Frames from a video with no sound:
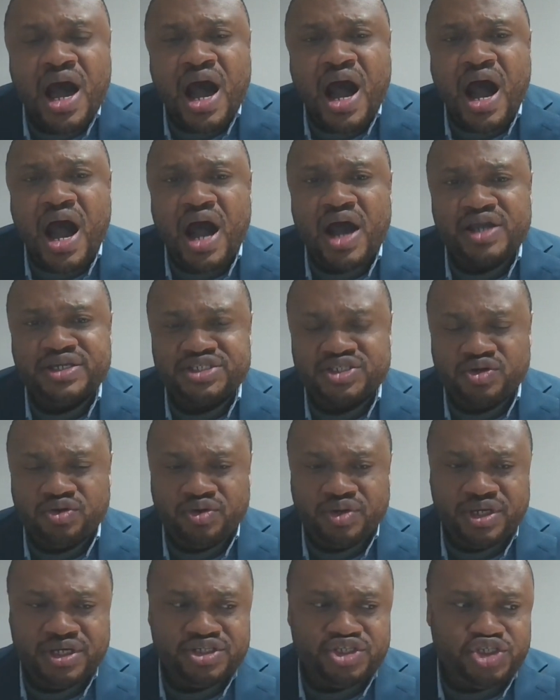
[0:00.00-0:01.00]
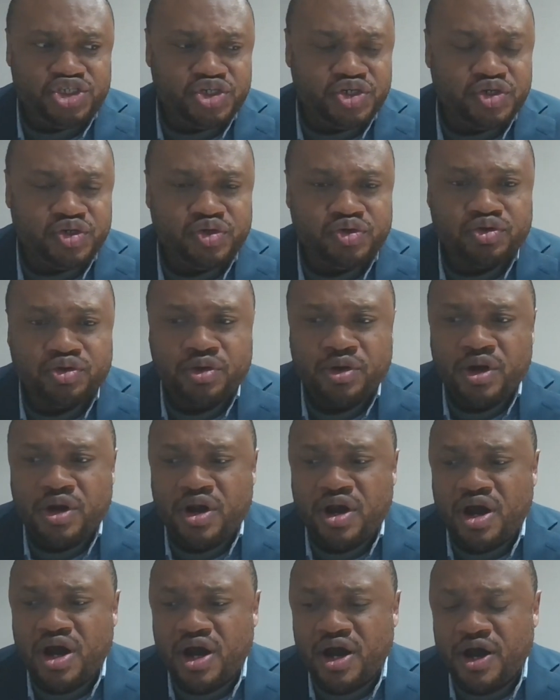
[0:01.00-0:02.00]
how he's going to
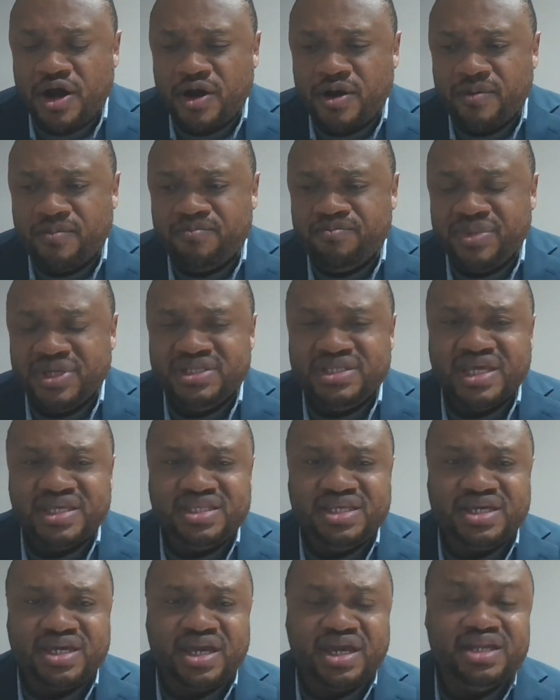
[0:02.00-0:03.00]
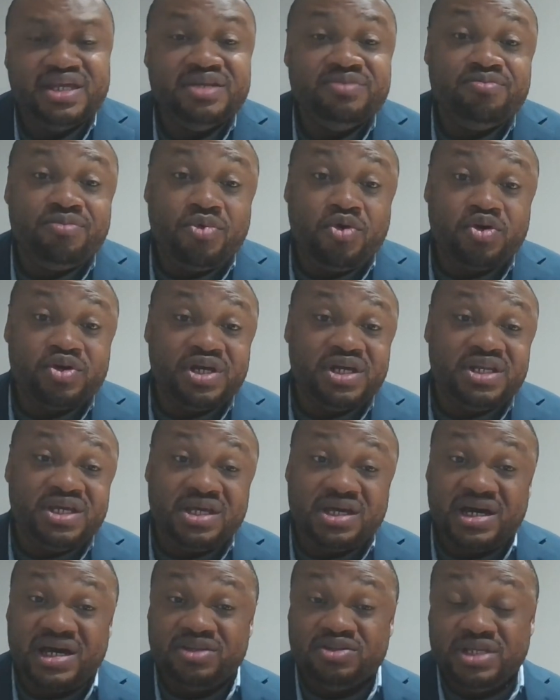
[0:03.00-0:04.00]
be dedicated more than
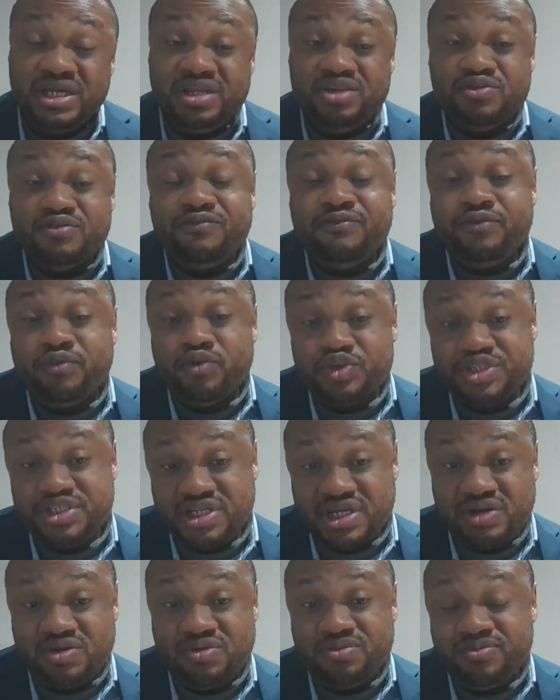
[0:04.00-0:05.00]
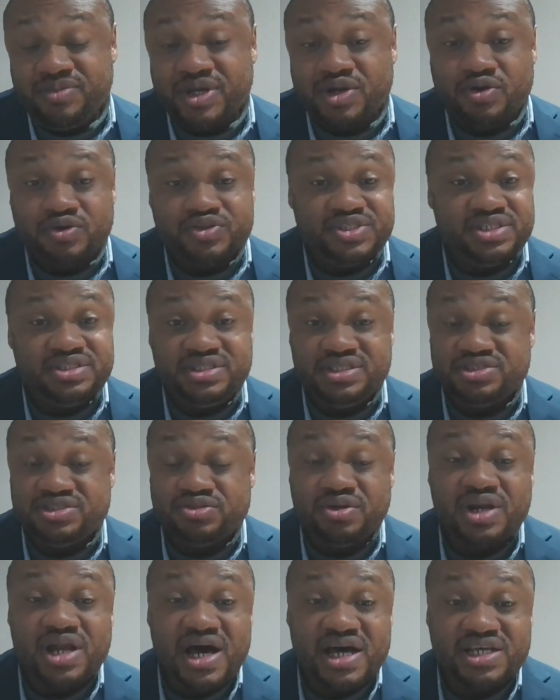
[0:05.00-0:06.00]
in the first term, because this is
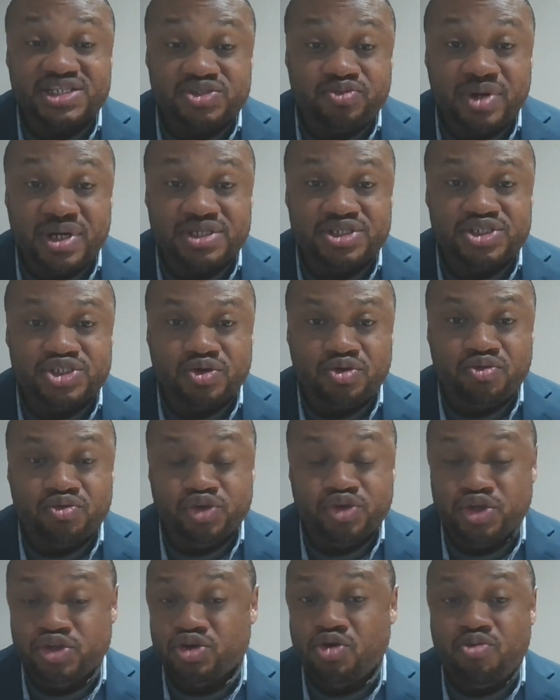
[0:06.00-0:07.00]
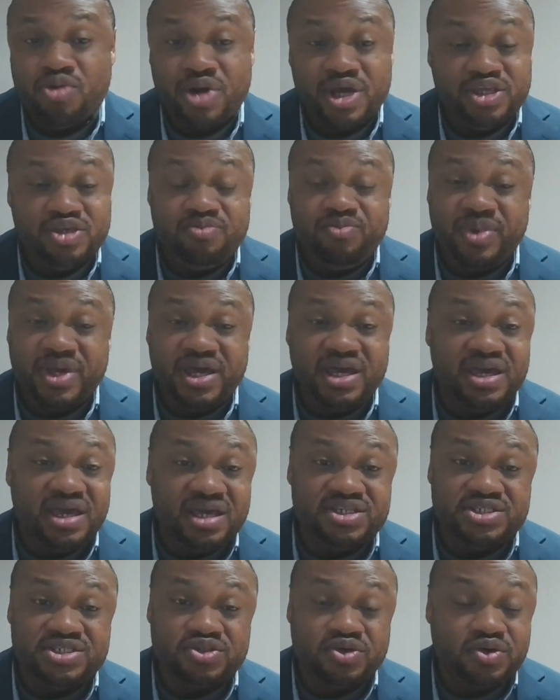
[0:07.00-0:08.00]
the last one. So when you play
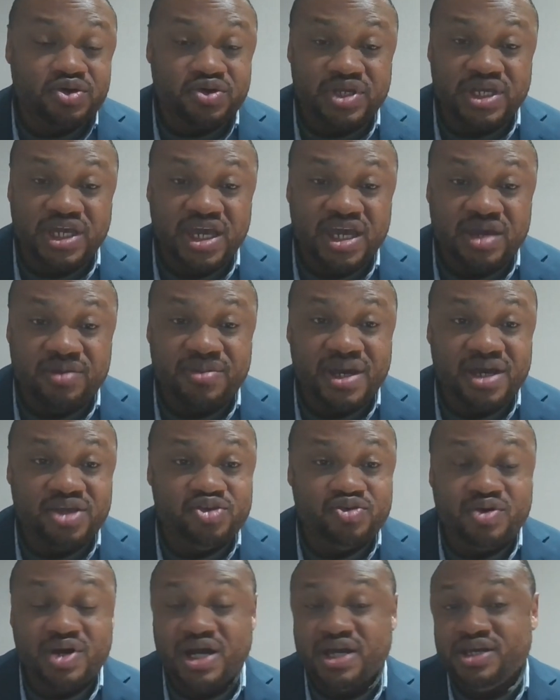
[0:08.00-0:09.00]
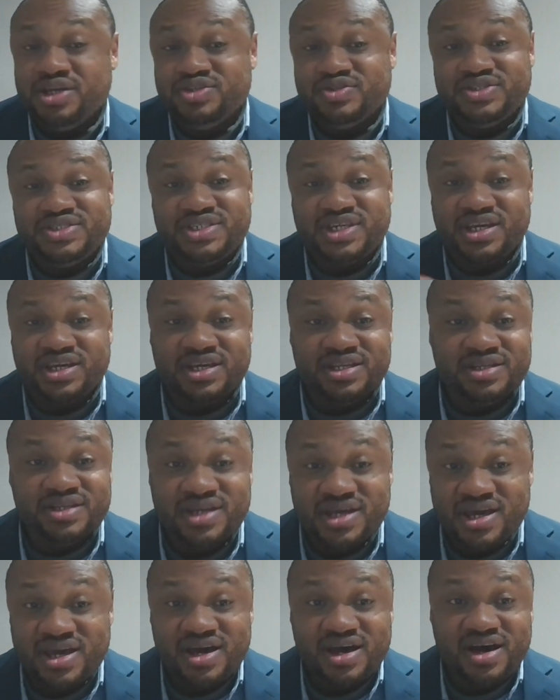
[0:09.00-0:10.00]
a soccer game and you are in the second
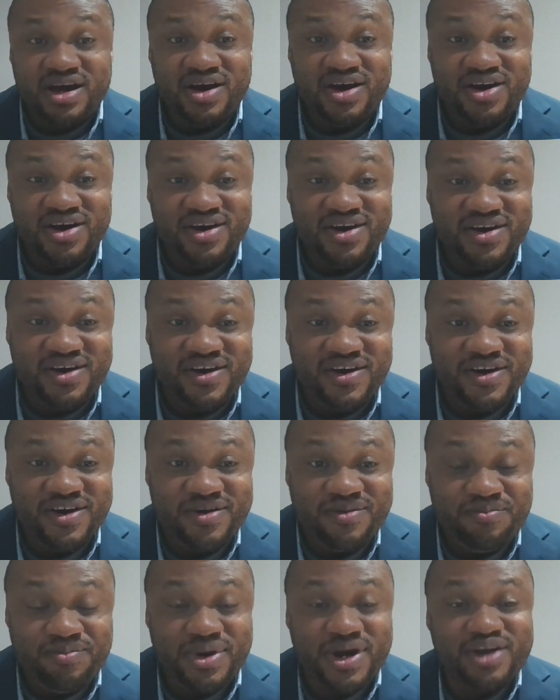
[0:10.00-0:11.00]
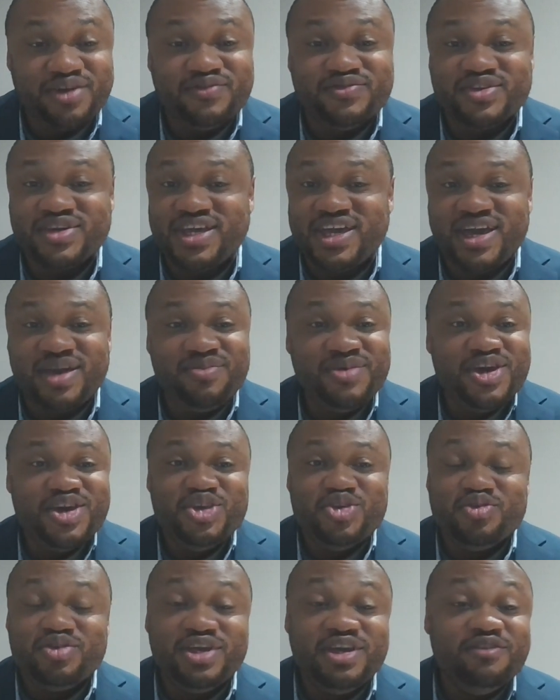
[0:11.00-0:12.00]
part of the game,
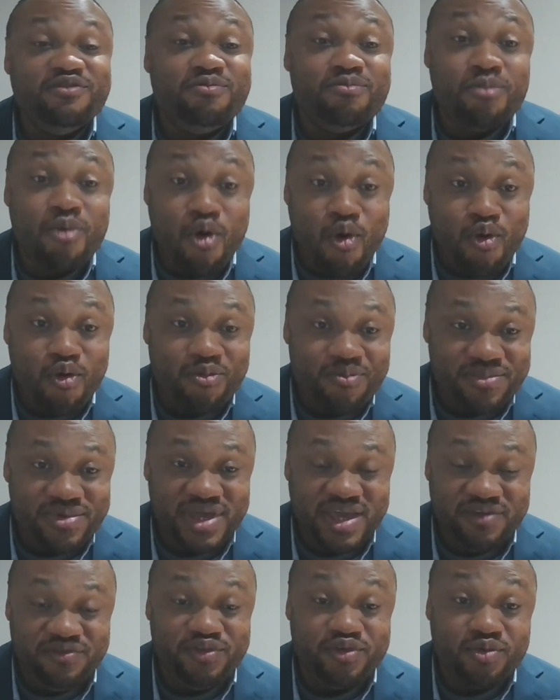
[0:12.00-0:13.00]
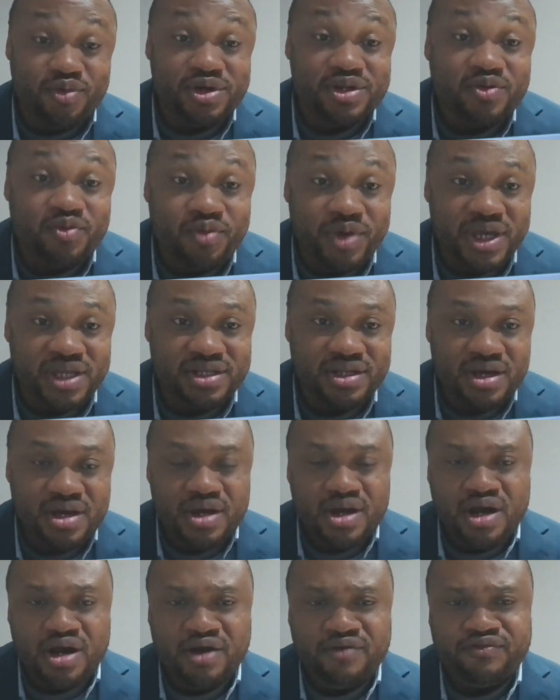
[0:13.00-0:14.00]
you give more if you want to win.
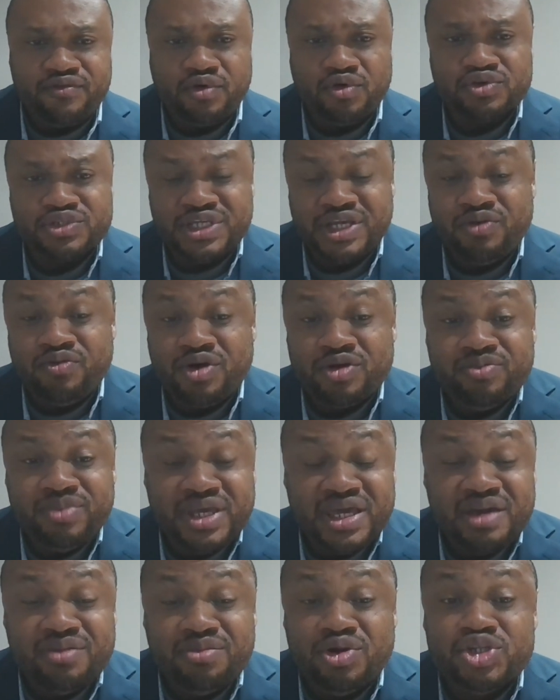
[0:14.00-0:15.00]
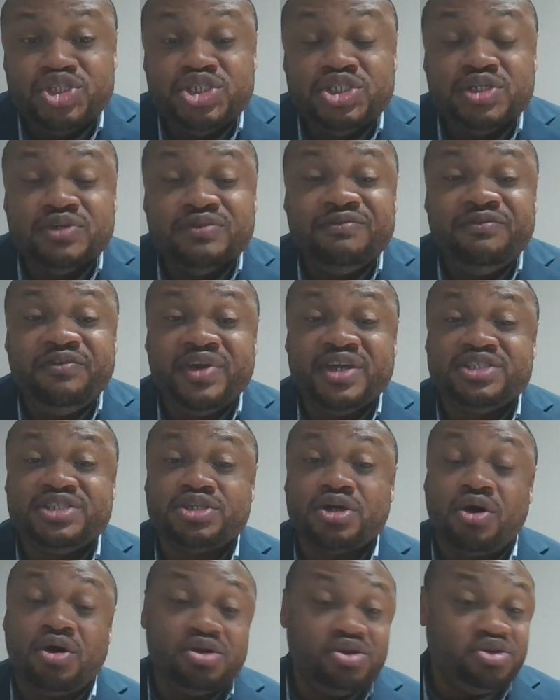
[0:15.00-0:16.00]
Of course, you won't be able to
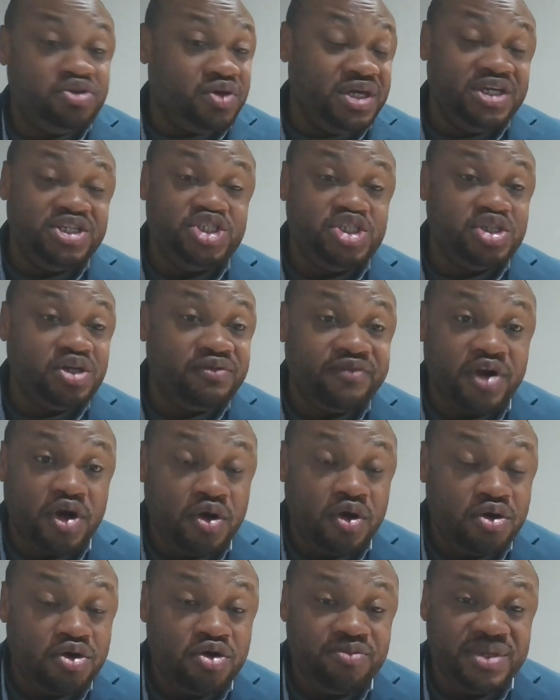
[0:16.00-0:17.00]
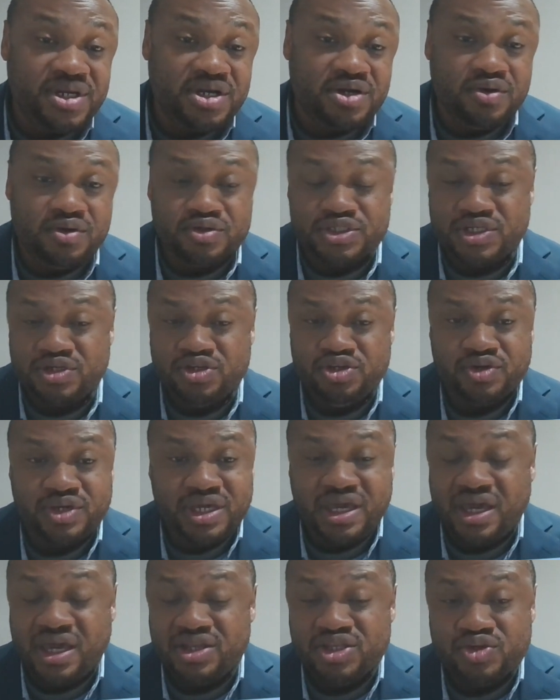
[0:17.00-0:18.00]
fix all the issue of Congo because you
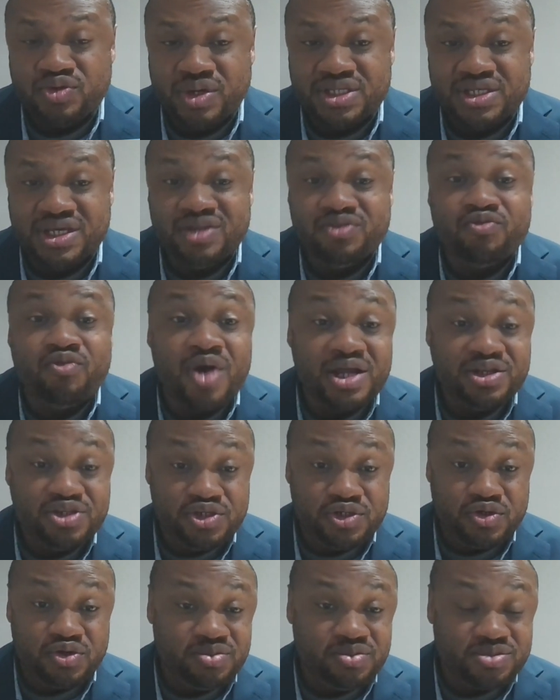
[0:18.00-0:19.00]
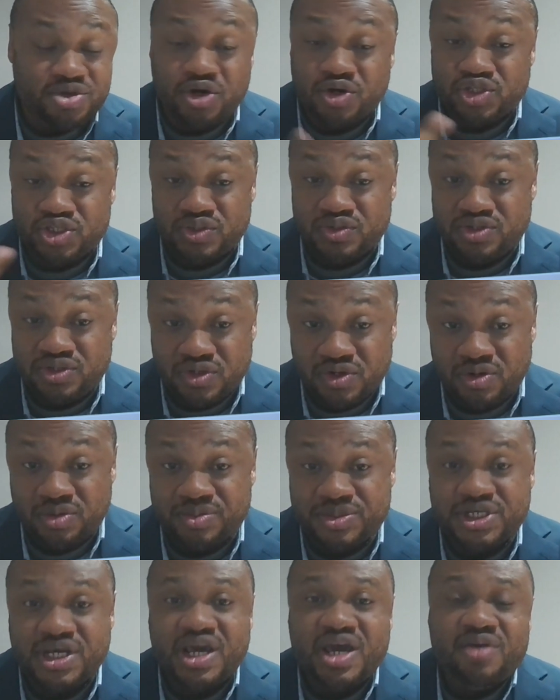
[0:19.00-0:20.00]
can't do it in one term or two
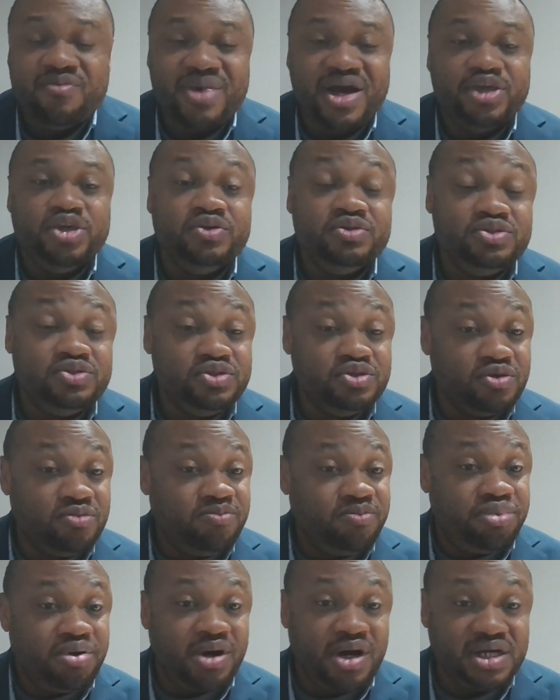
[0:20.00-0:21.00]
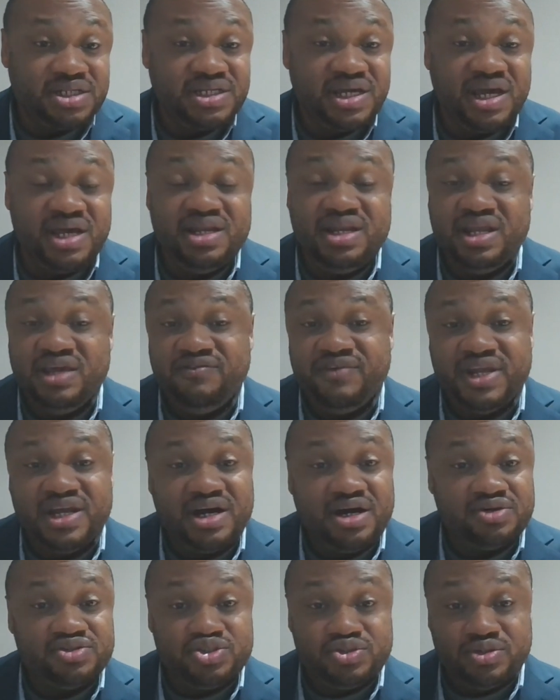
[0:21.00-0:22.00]
terms, but you do your part and leave it
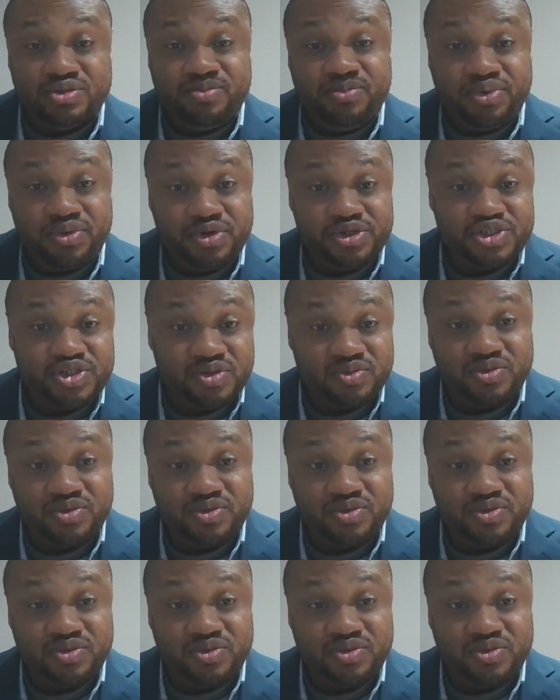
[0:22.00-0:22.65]
out to the person